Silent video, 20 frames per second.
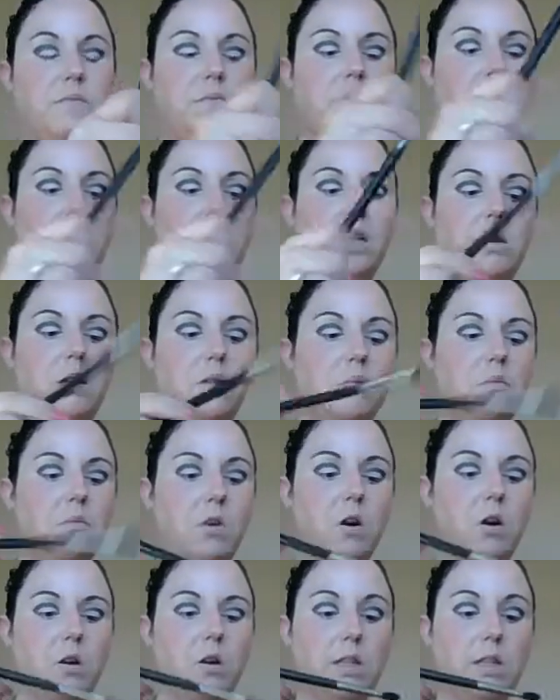like,
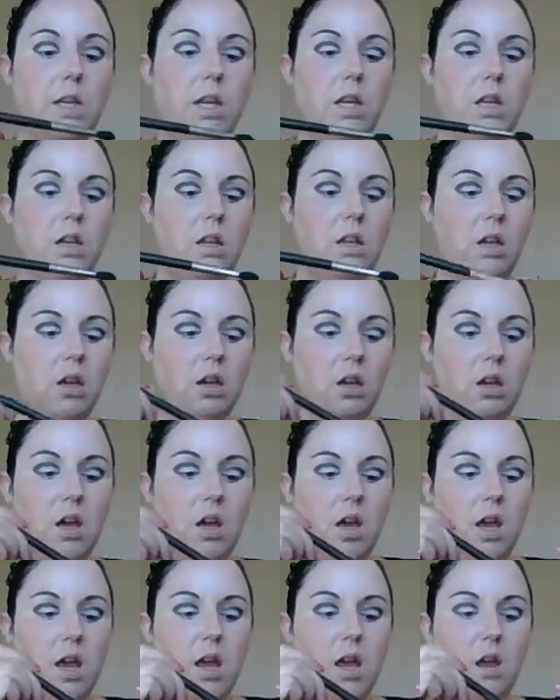hardly any.
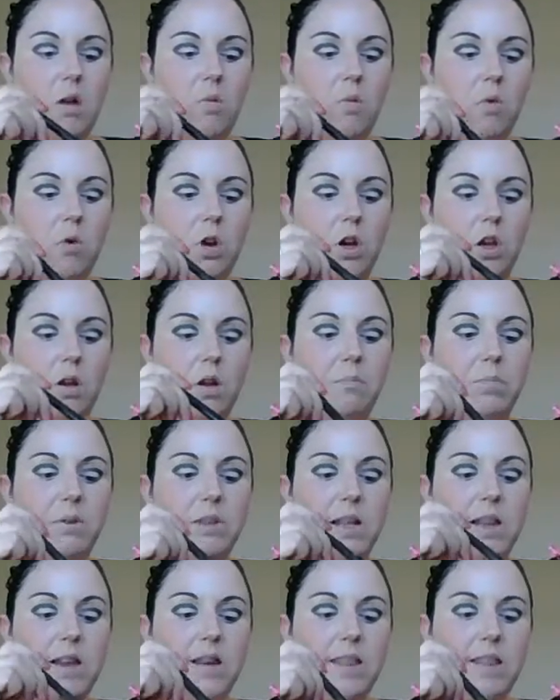And we're going to
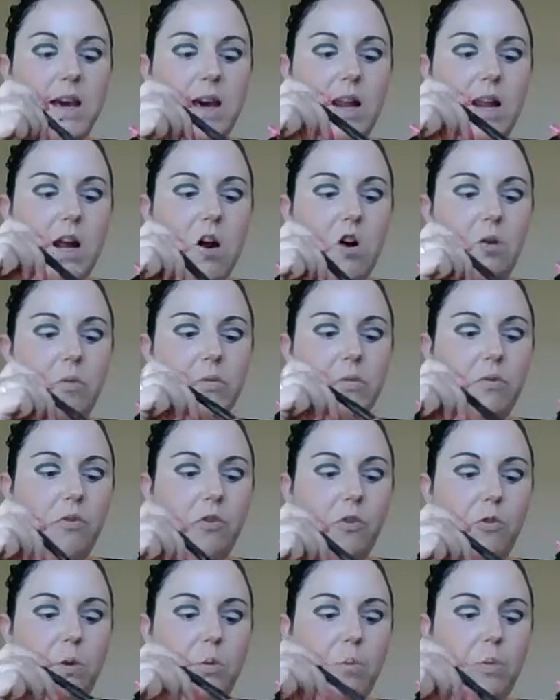blend that out
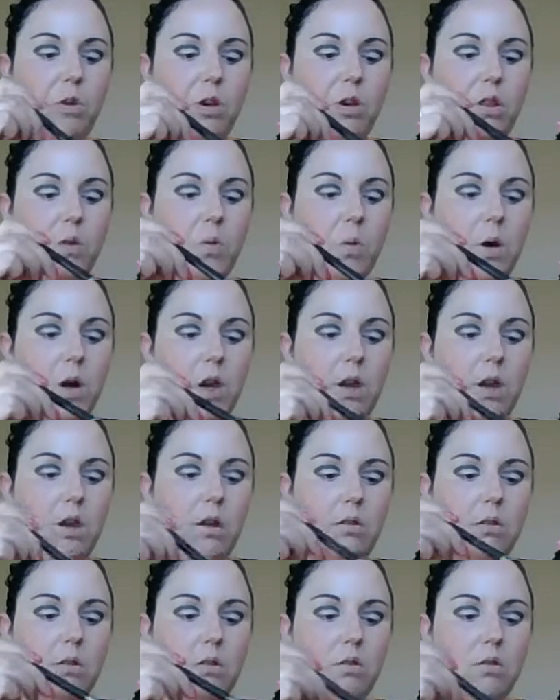before we put in the white,
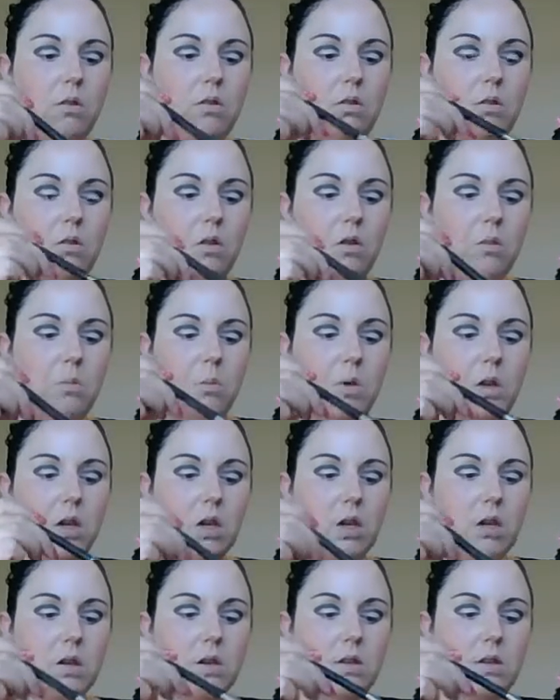
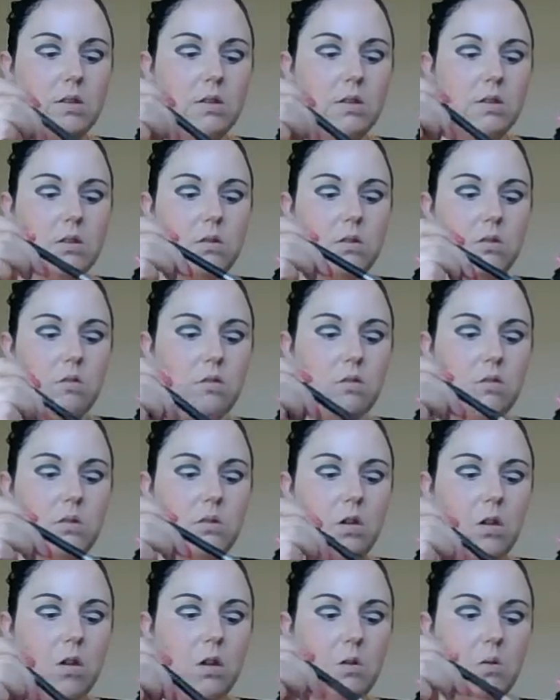because,
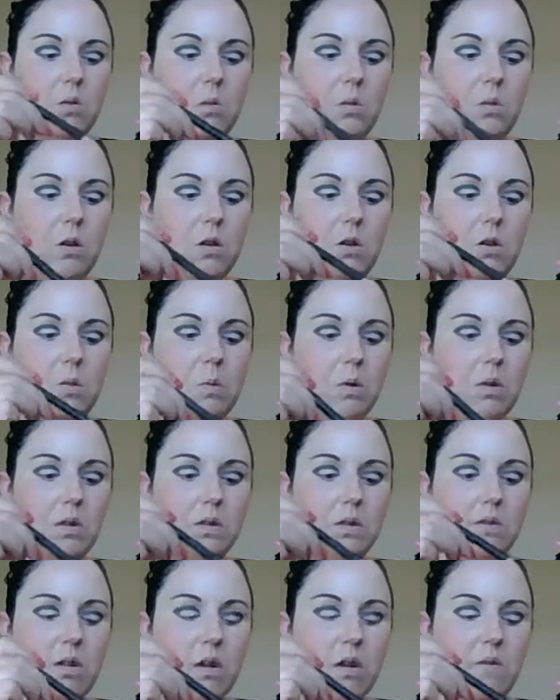you know, we do want
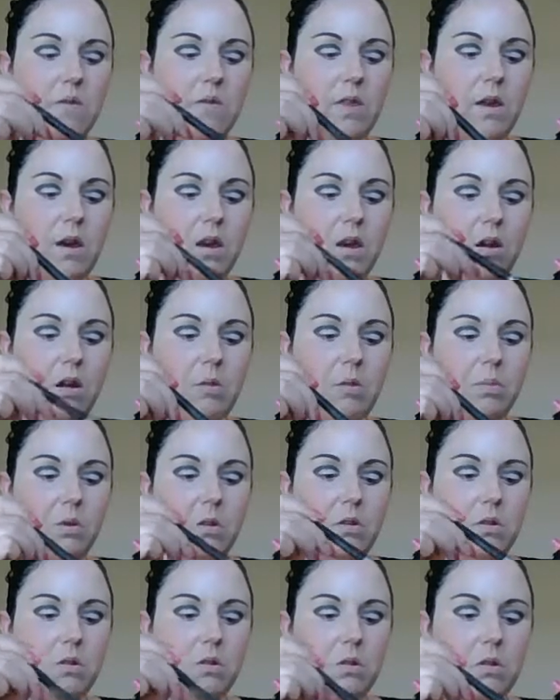to soften that up
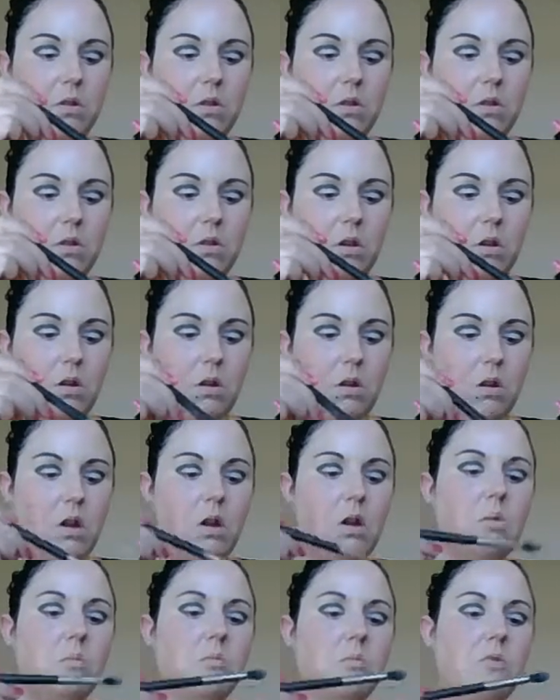
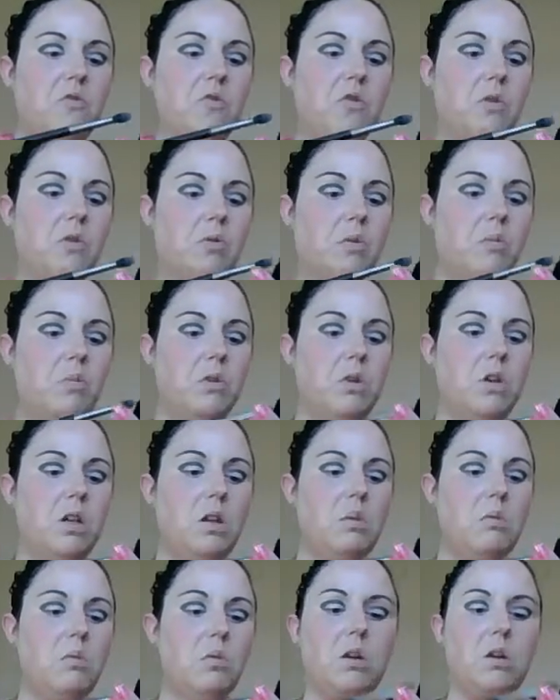before we put
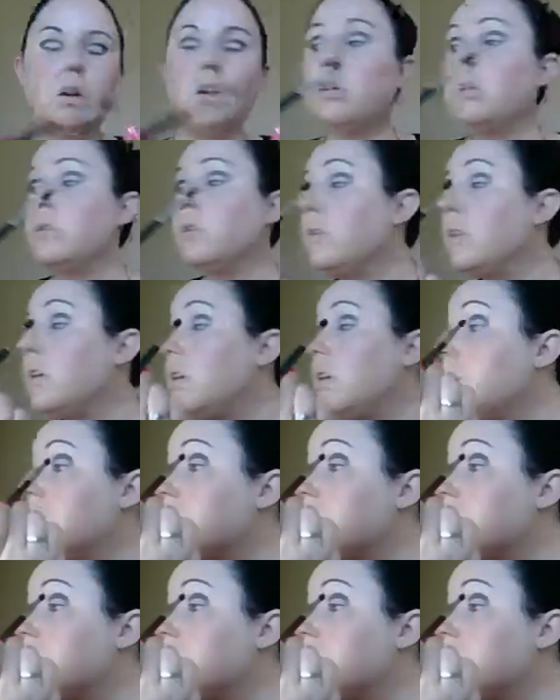any more color in it.